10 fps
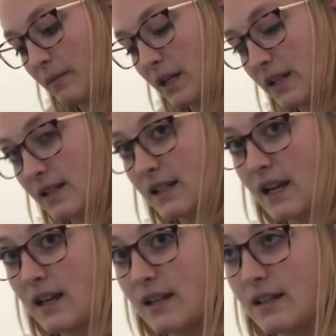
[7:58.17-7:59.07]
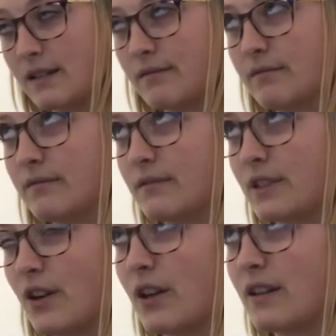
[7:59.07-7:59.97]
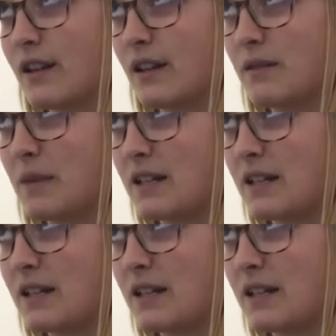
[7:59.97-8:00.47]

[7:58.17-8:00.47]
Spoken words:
it stays, sorry, that didn't make